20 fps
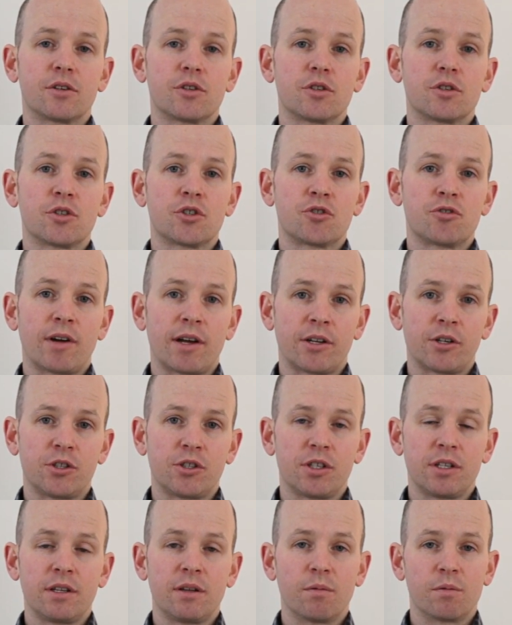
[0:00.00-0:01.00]

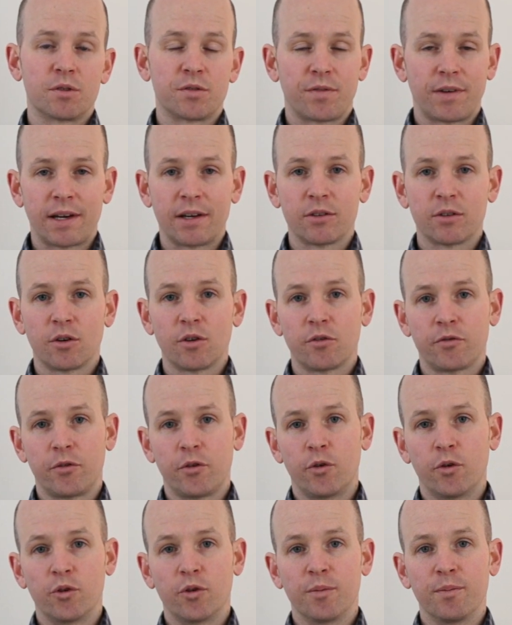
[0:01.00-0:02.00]
strategy that was found on a
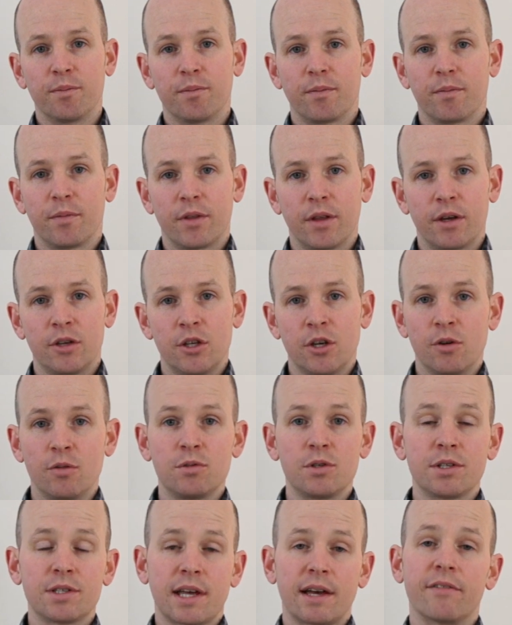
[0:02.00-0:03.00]
forum that
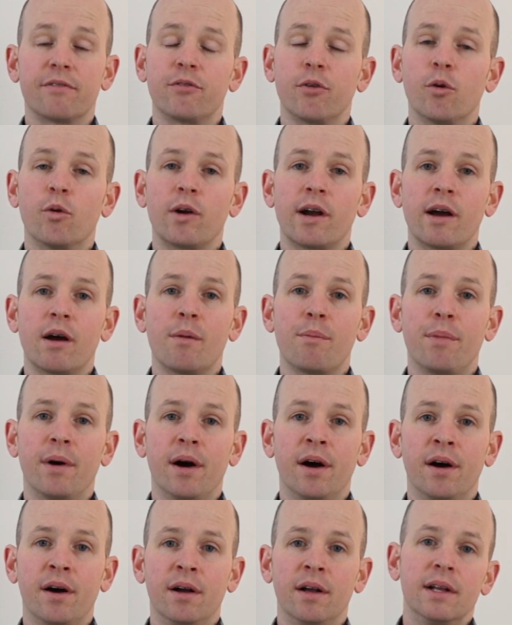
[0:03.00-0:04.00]
uses that four hour
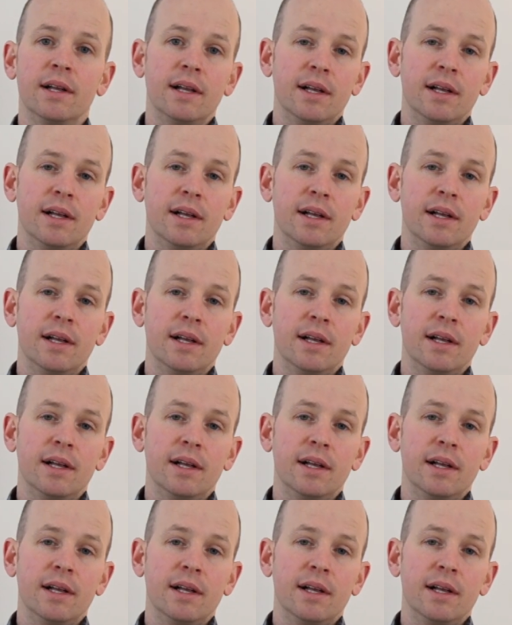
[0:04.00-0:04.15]
bar